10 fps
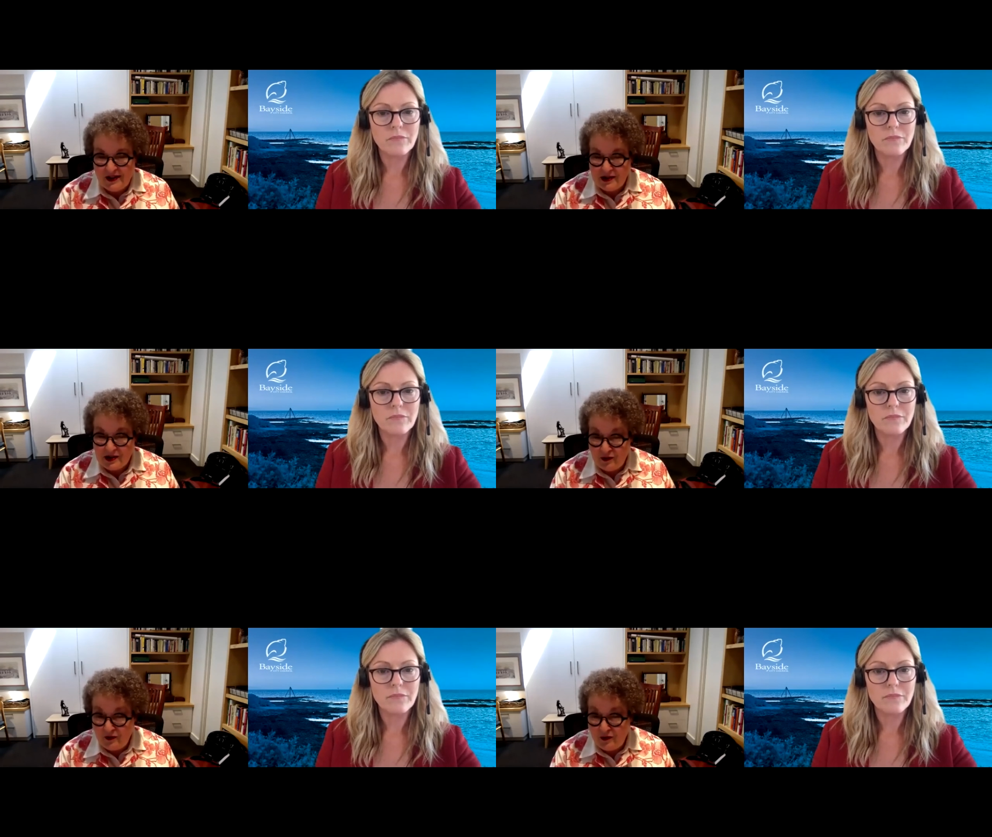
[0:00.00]

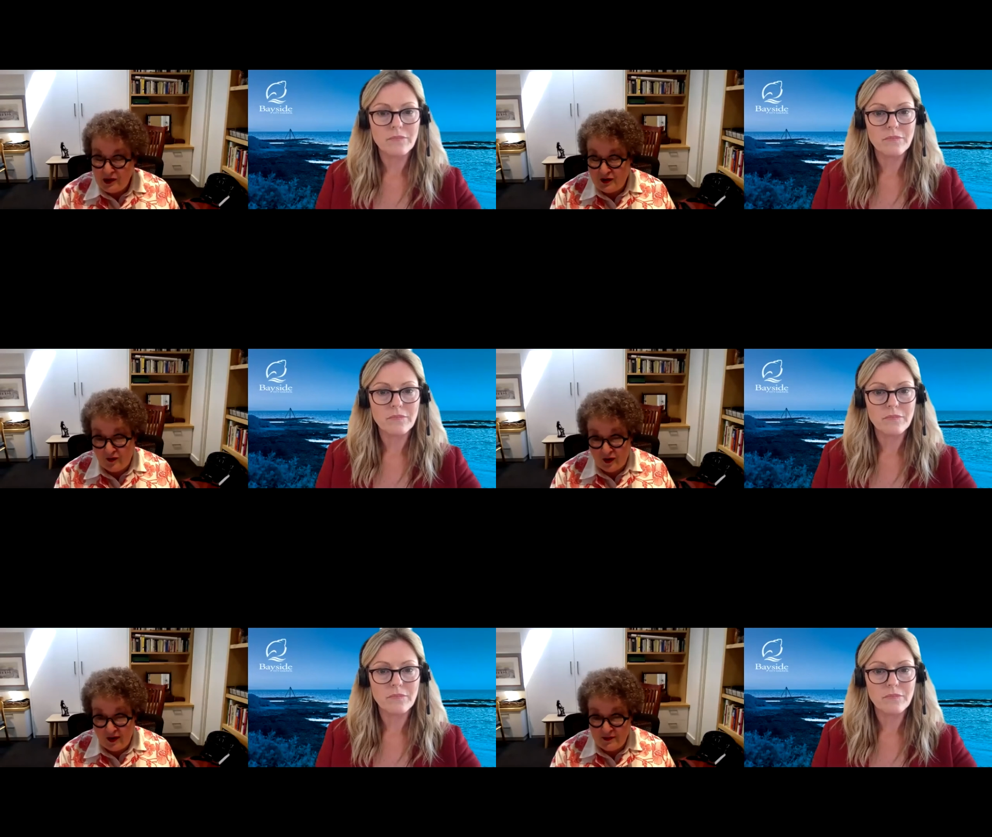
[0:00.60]
Speaker 1: So, first of
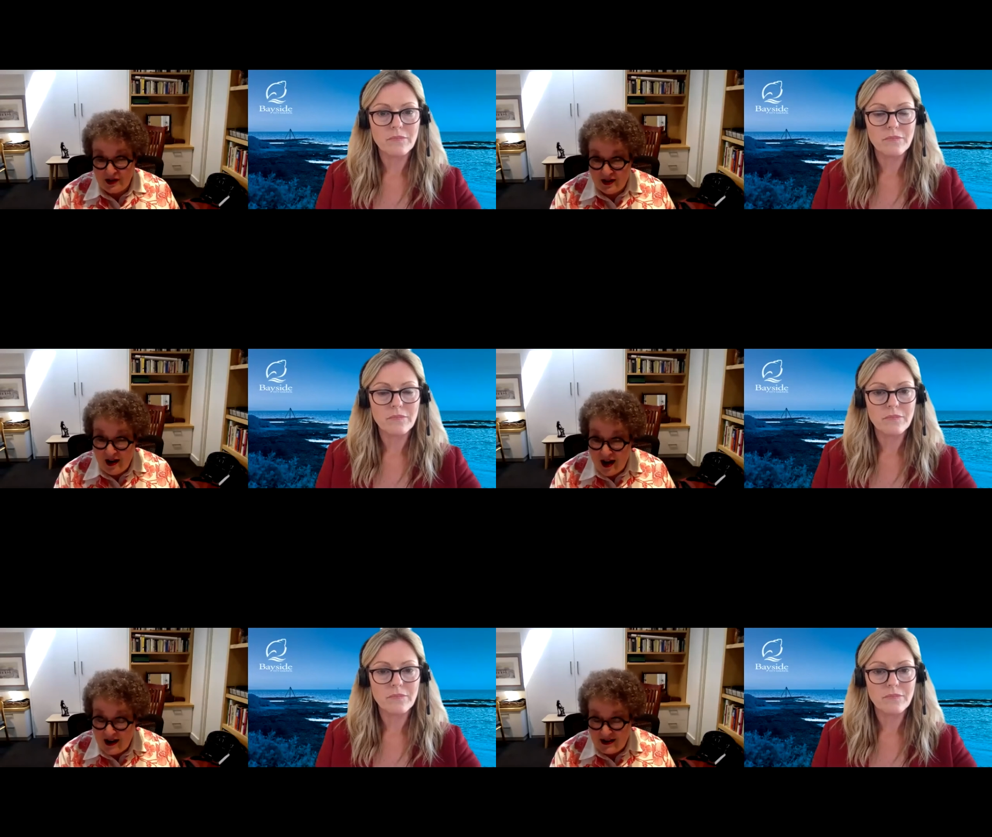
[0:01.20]
all, I'm
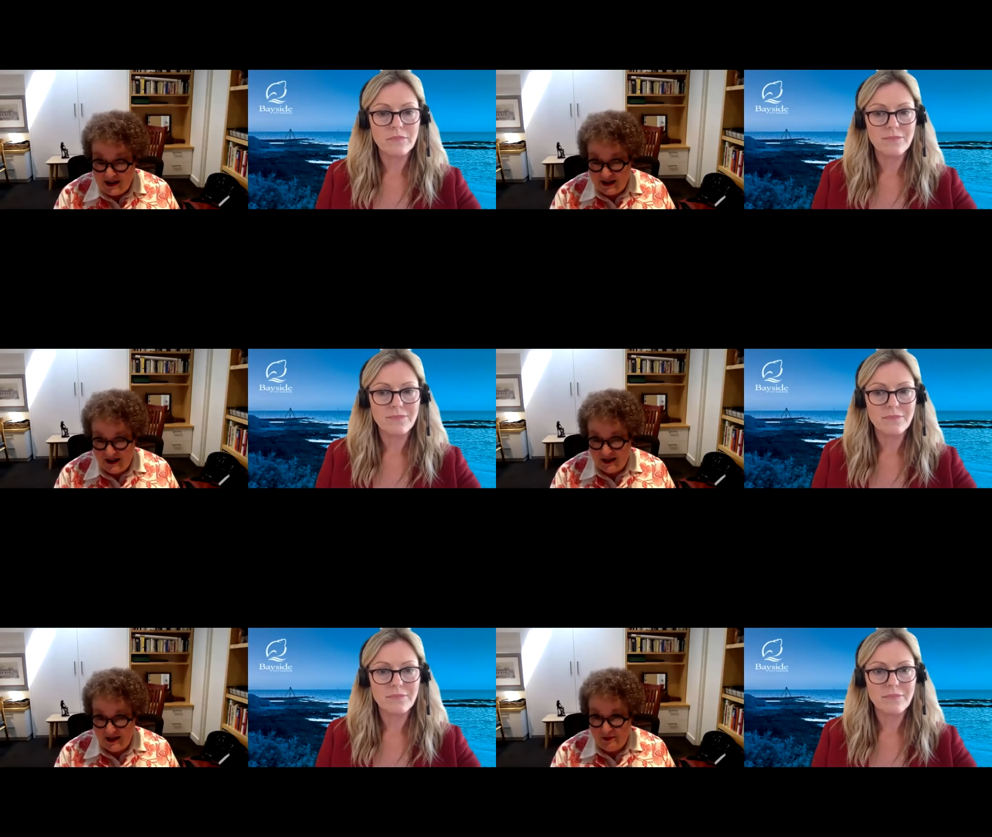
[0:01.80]
delighted to
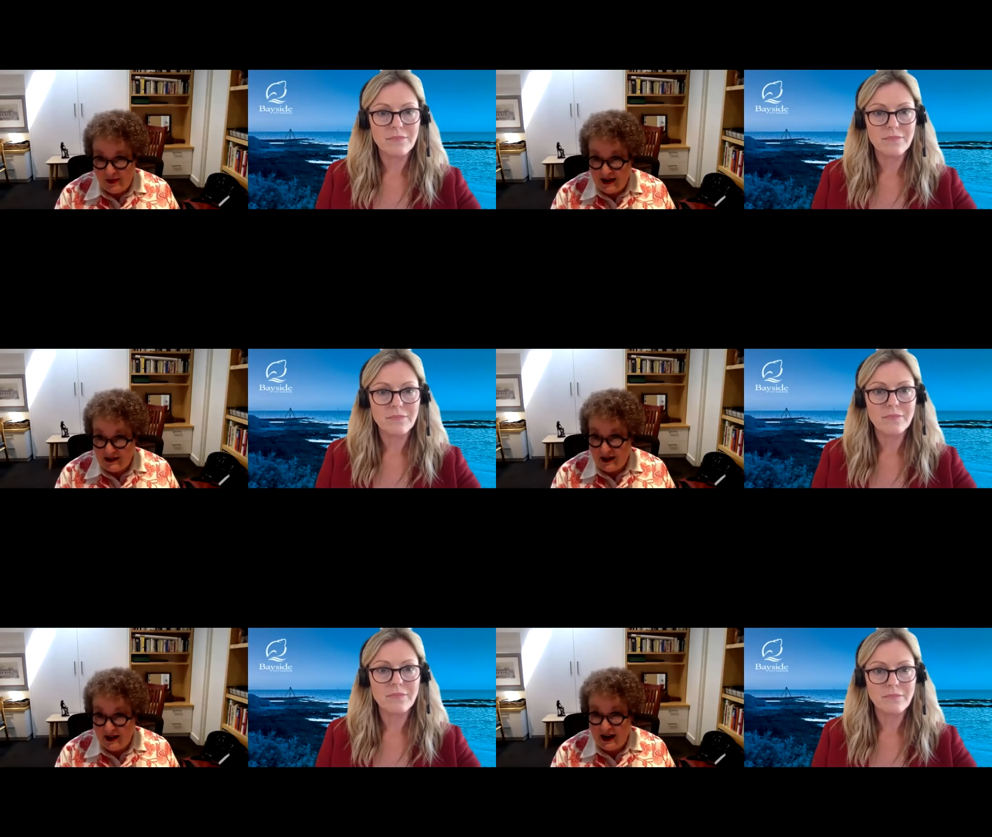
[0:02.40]
hear that
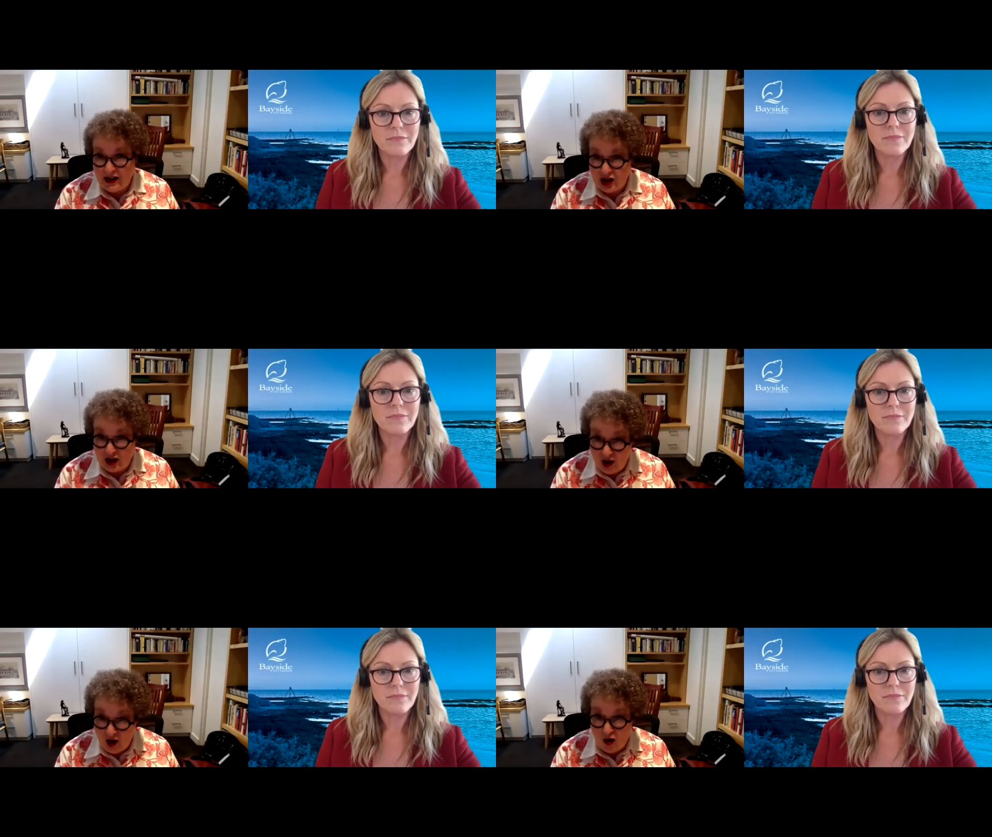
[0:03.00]
Bayside
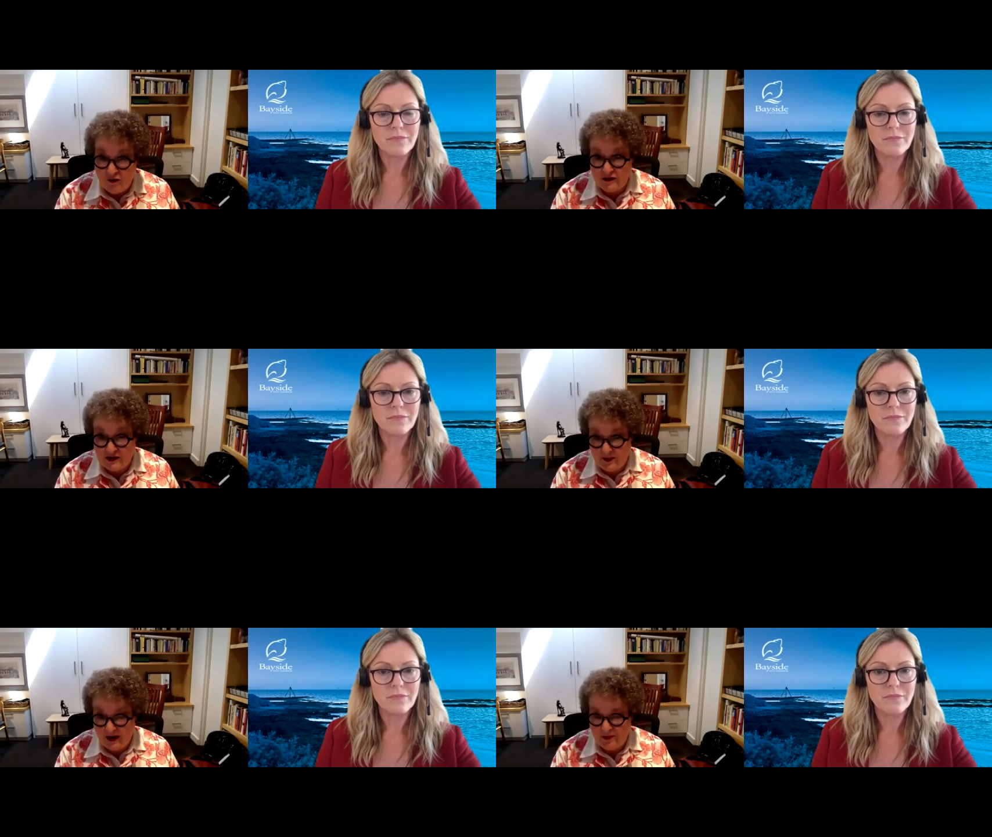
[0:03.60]
actually offers
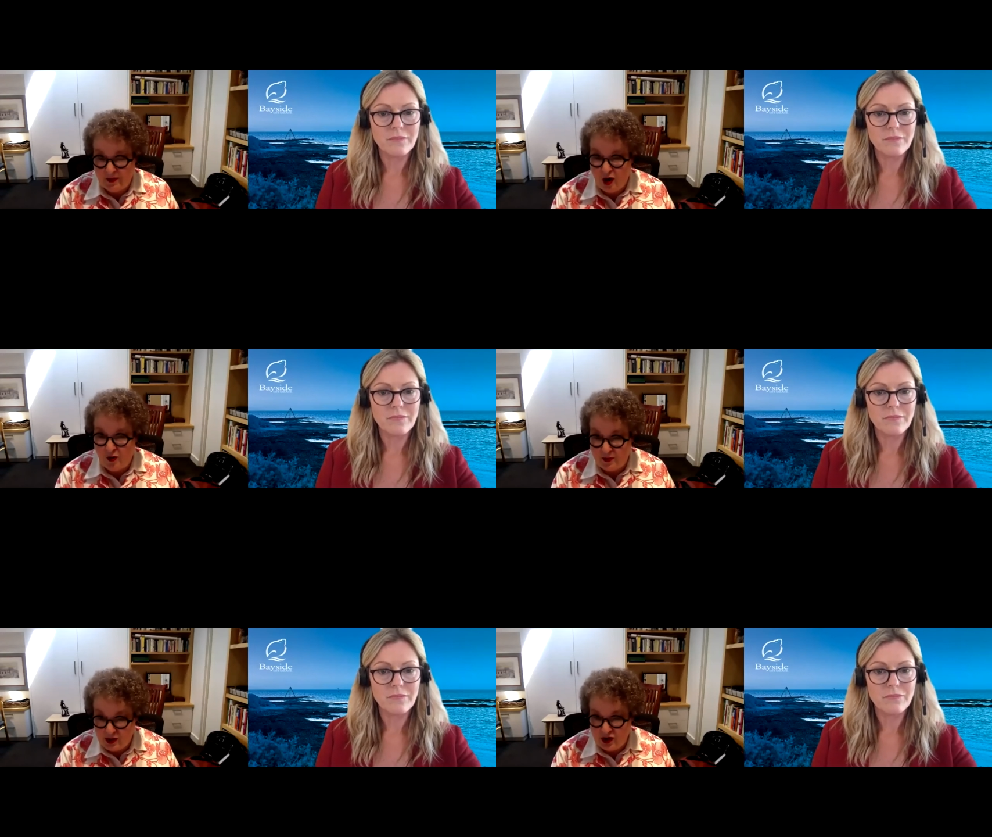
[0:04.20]
people
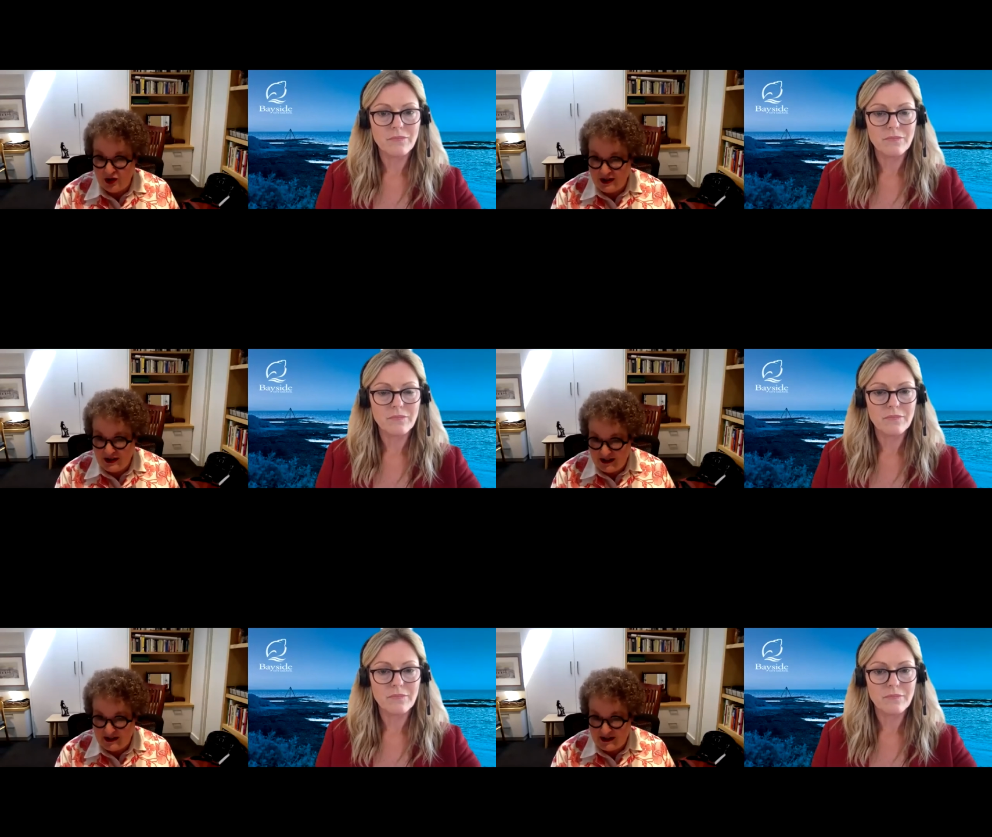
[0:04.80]

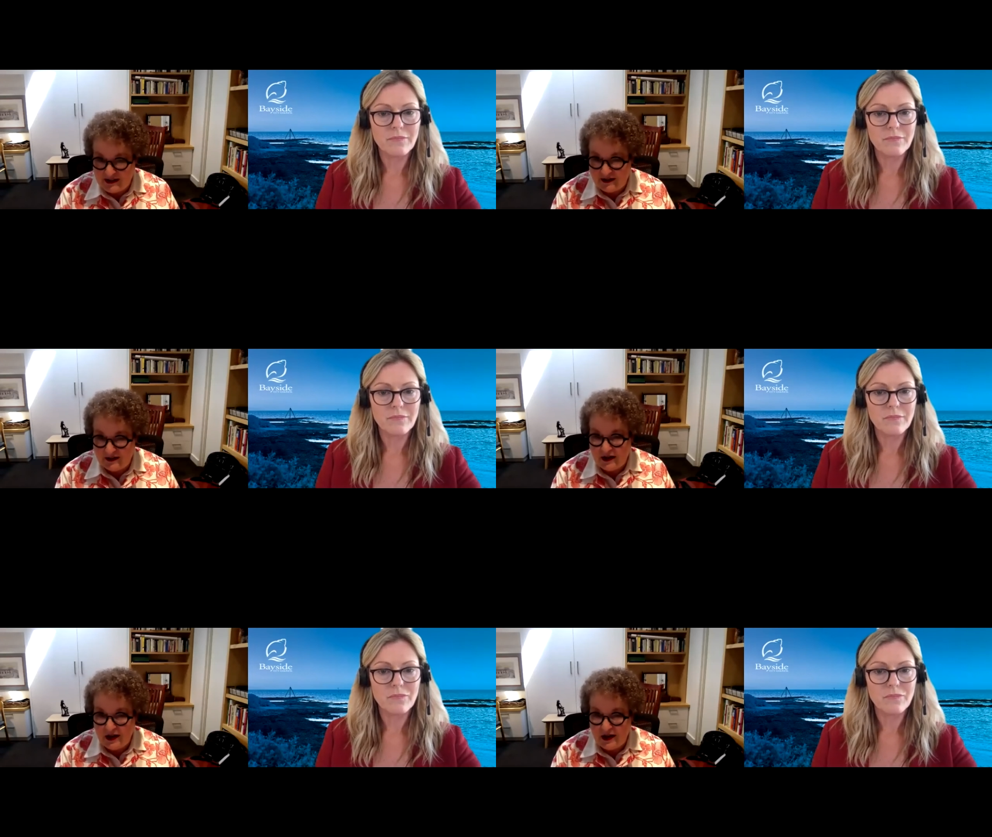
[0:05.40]
opportunities to